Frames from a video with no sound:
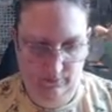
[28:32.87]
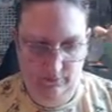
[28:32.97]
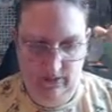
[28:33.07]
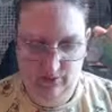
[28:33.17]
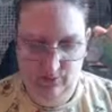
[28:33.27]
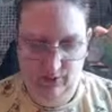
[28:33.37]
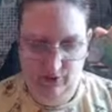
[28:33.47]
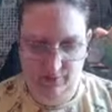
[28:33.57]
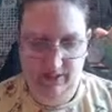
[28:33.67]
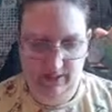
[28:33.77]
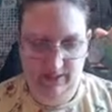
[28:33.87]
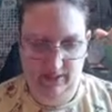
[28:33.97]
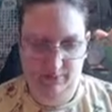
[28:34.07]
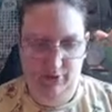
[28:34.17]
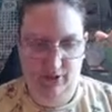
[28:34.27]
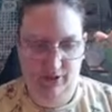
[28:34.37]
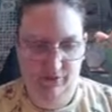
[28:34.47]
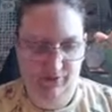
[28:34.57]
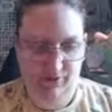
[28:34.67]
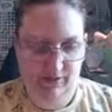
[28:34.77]
That's why you saw me kind of like pause
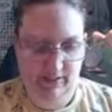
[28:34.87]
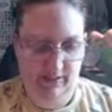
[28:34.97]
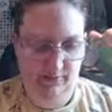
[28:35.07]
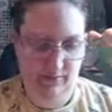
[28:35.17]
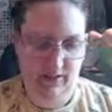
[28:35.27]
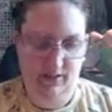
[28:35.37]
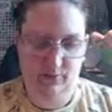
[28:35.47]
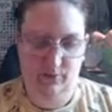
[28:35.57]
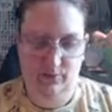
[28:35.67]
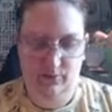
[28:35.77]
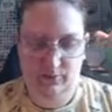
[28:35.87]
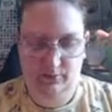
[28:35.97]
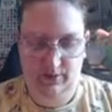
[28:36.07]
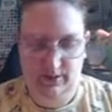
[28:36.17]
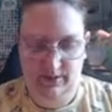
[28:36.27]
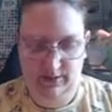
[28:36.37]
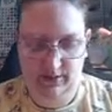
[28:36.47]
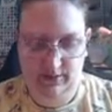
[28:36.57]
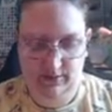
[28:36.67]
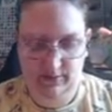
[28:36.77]
for a second and be like, whoa, whoa, whoa, wait a
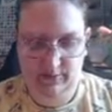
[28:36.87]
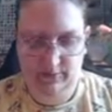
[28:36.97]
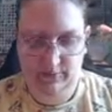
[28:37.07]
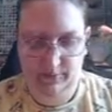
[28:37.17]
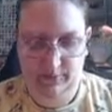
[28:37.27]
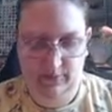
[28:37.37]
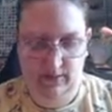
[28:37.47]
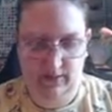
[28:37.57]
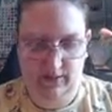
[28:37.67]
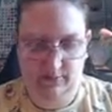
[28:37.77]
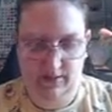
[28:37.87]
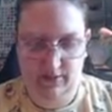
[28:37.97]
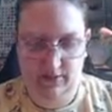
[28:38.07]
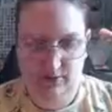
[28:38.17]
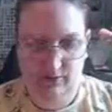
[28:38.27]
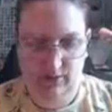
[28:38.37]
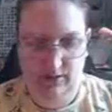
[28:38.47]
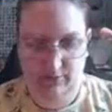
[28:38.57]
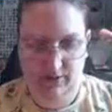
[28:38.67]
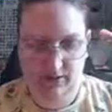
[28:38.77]
second. Let me not do that.
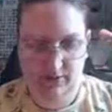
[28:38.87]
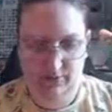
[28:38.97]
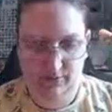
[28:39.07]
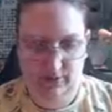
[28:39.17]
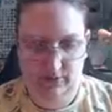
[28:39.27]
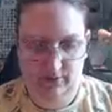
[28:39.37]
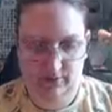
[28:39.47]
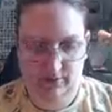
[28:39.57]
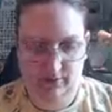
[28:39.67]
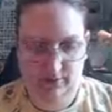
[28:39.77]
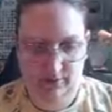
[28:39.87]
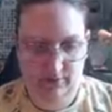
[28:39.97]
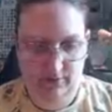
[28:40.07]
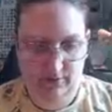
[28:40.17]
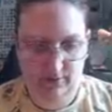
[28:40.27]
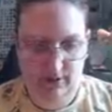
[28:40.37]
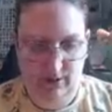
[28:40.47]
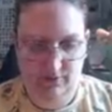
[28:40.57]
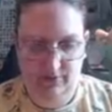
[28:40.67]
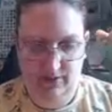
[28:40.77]
Let me not do that.
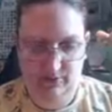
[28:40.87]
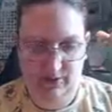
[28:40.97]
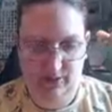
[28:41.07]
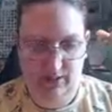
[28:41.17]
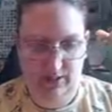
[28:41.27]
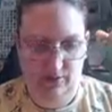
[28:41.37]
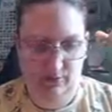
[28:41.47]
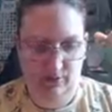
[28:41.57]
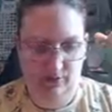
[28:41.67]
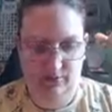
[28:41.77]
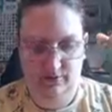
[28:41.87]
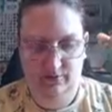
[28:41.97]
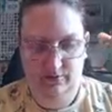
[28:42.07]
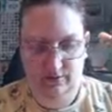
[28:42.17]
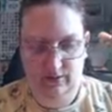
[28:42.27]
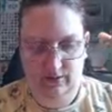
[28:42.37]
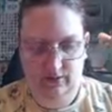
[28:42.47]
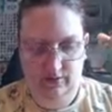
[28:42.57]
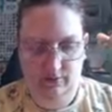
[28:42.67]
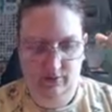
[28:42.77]
Trying to find which side I want.
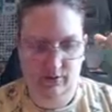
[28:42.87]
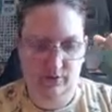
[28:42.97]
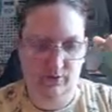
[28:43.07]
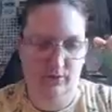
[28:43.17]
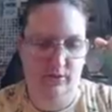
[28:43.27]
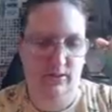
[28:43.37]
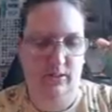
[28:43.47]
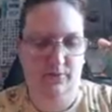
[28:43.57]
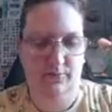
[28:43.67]
I think we're going to do this side.